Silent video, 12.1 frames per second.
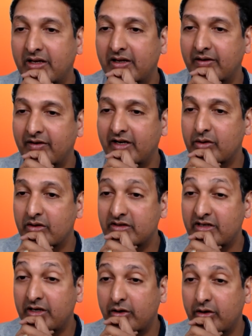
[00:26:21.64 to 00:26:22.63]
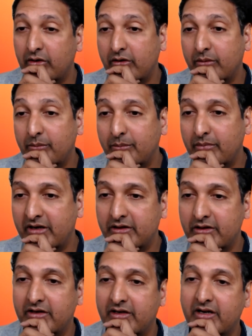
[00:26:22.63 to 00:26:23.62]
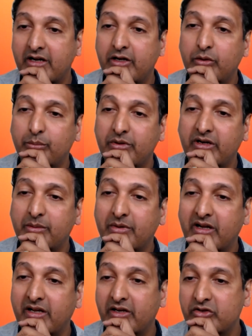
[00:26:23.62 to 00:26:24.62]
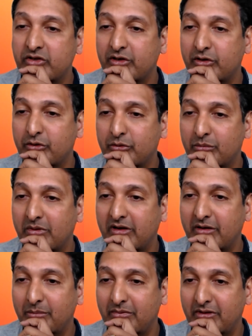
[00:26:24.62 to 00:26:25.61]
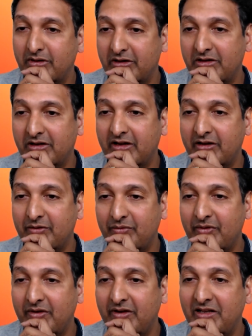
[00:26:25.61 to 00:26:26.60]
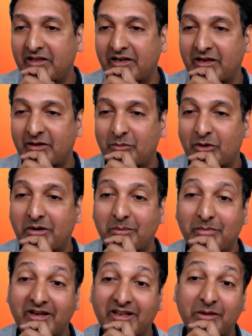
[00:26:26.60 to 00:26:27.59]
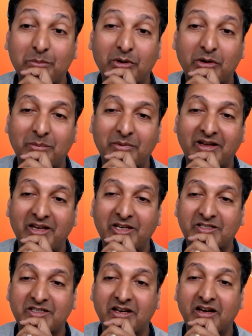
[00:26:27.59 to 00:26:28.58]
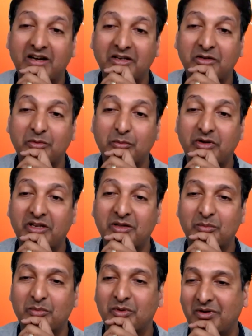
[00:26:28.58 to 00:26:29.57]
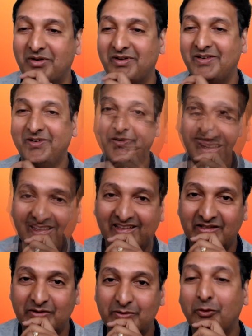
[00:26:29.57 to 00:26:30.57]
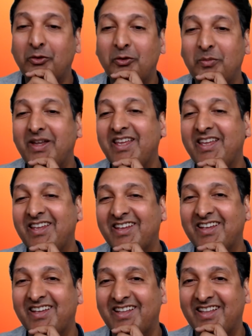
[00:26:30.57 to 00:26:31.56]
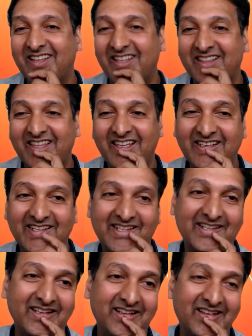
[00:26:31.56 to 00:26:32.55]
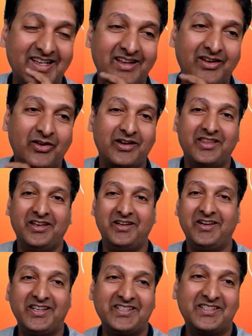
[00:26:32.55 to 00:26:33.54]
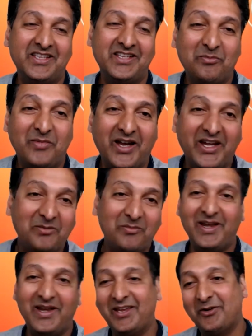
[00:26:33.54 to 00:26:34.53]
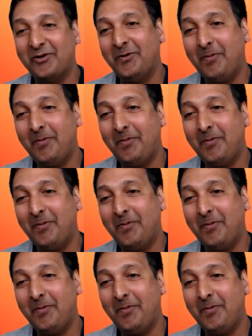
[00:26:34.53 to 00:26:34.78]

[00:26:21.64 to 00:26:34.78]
When I concentrate on breath and try to bring my attention to my breath, I feel that I'm not breathing properly and starting to breathe more. There's so many things or the tricks that mind play.